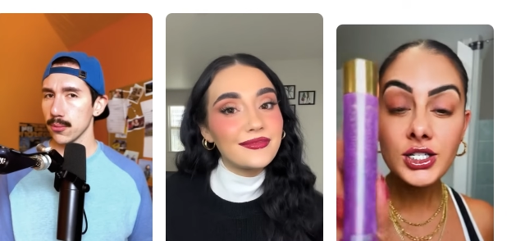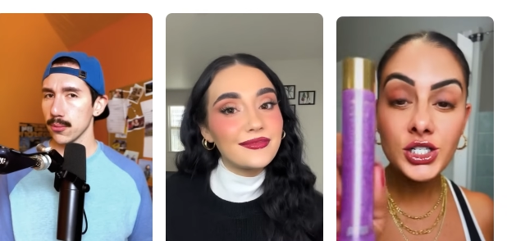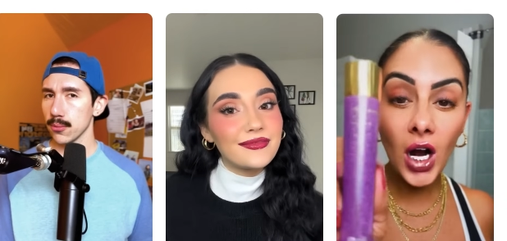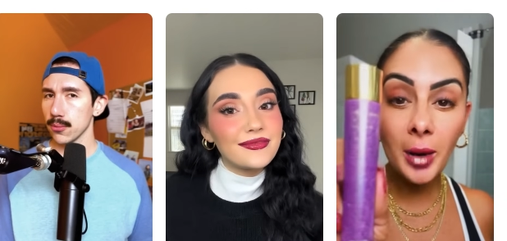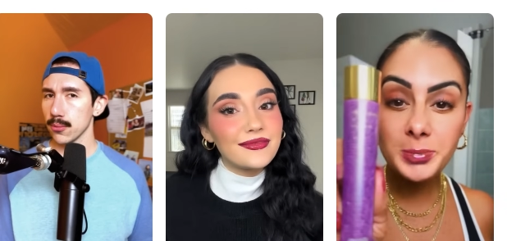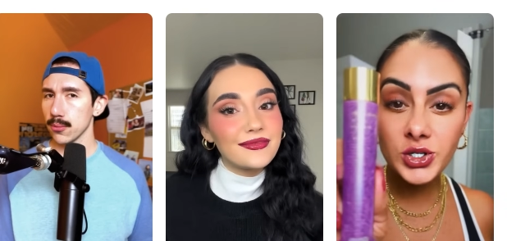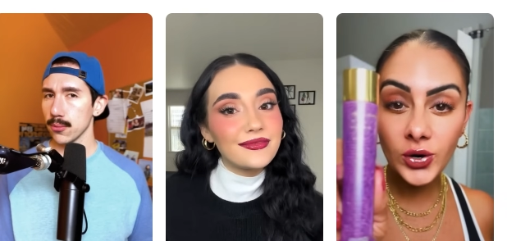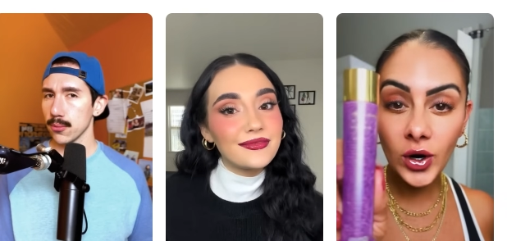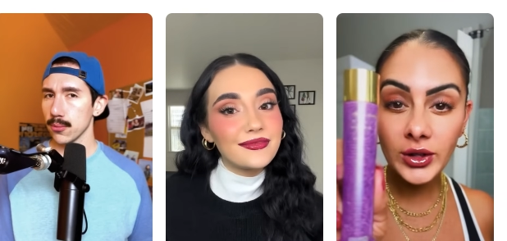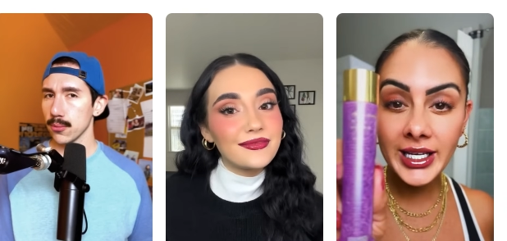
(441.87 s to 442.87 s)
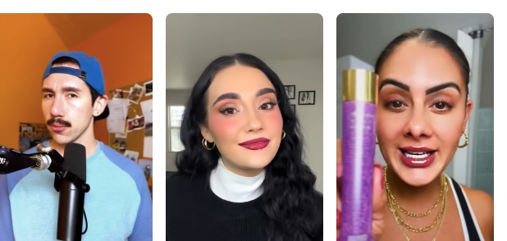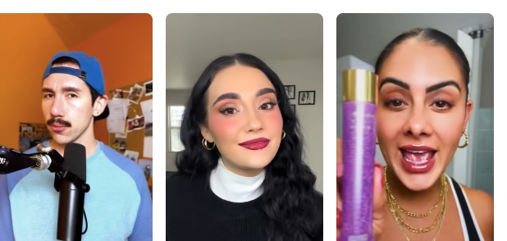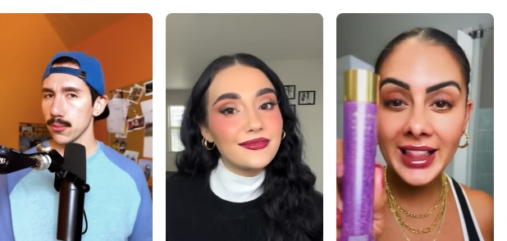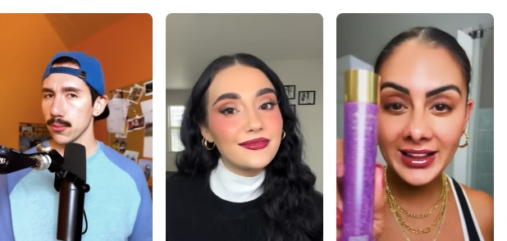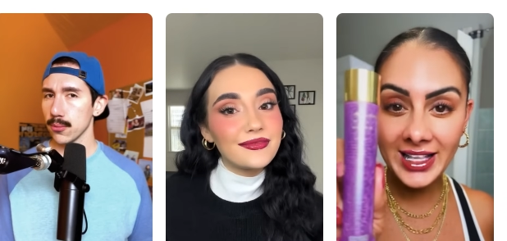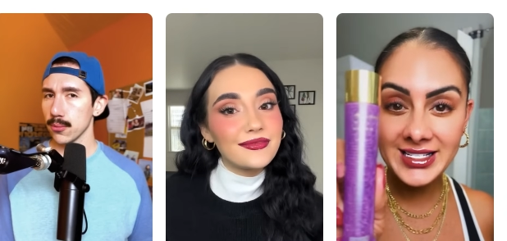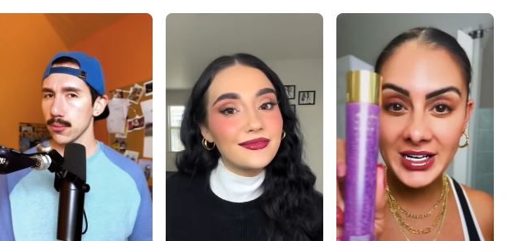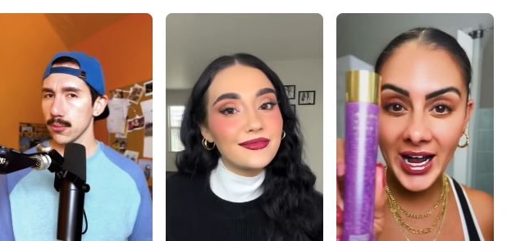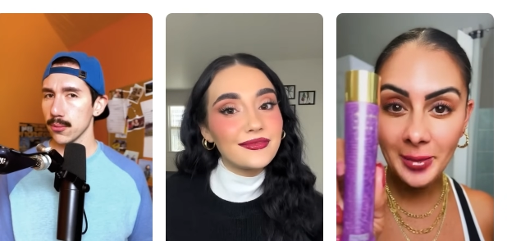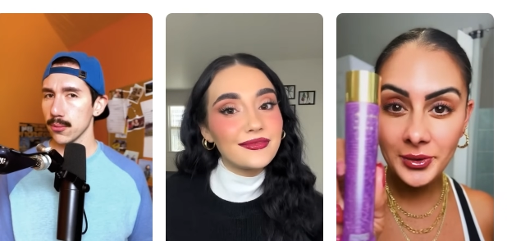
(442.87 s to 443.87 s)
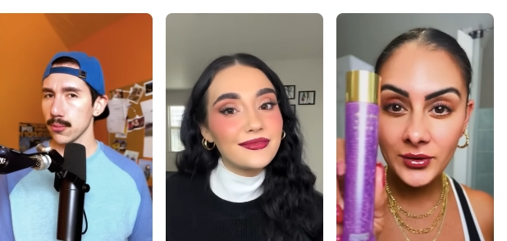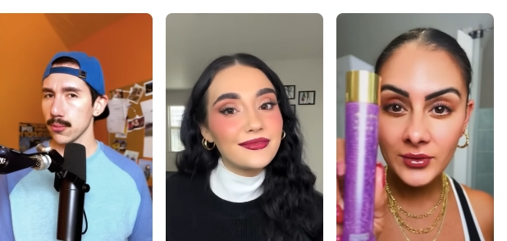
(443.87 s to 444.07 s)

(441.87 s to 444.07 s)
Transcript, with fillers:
Speaker 1: Stop scrolling and listen up.